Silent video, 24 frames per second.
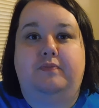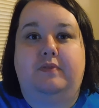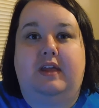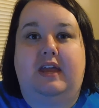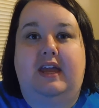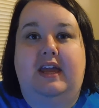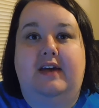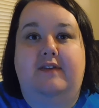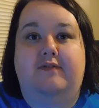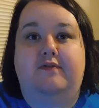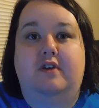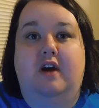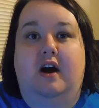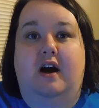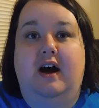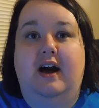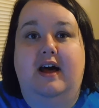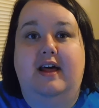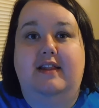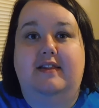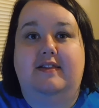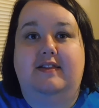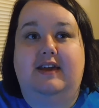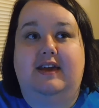If
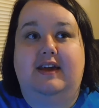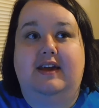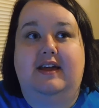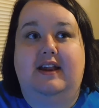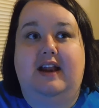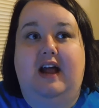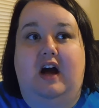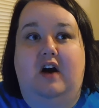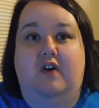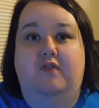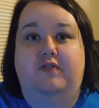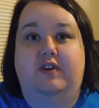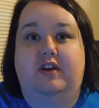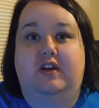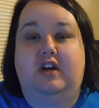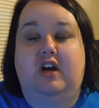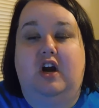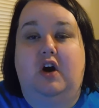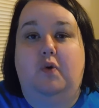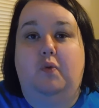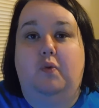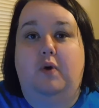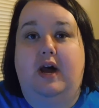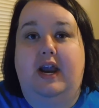not, then I'll figure
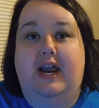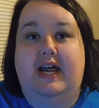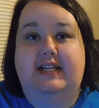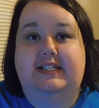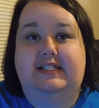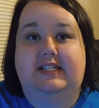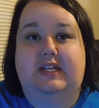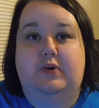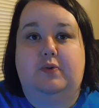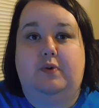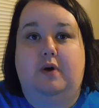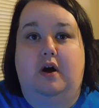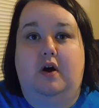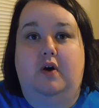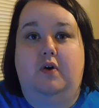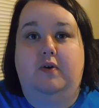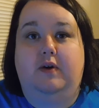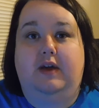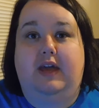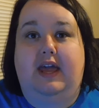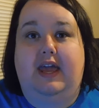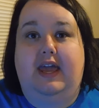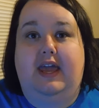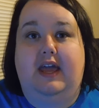out what I did
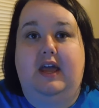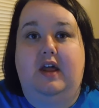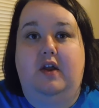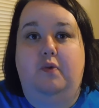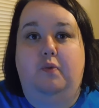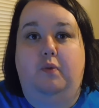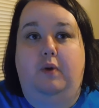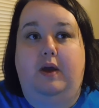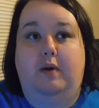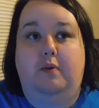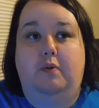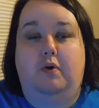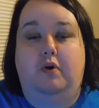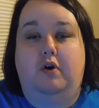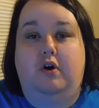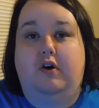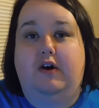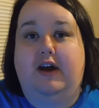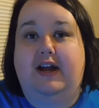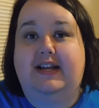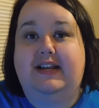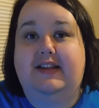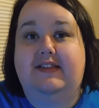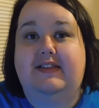wrong and we will
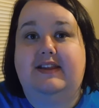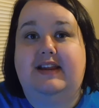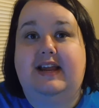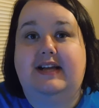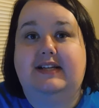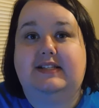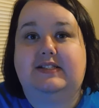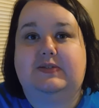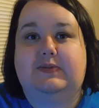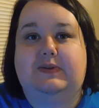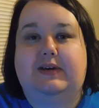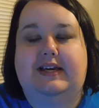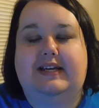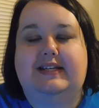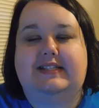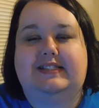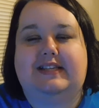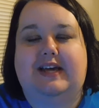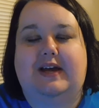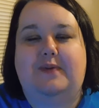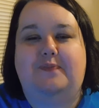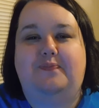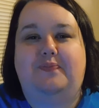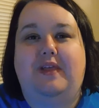correct it the next week.
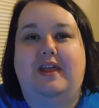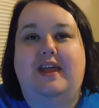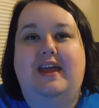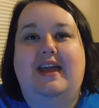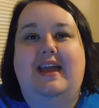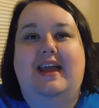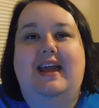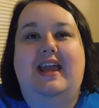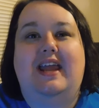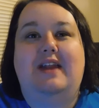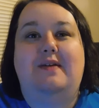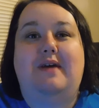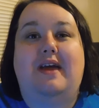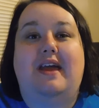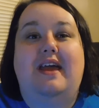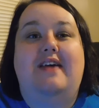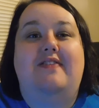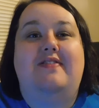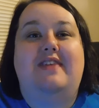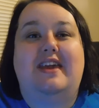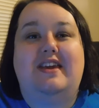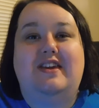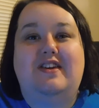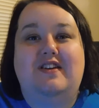So anyway,
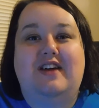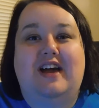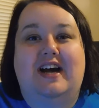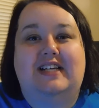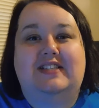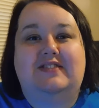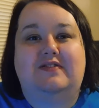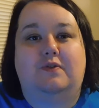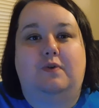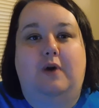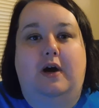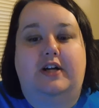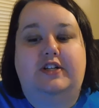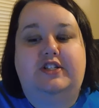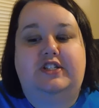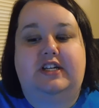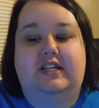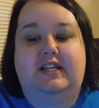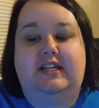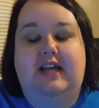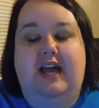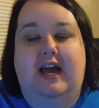thank you guys for watching.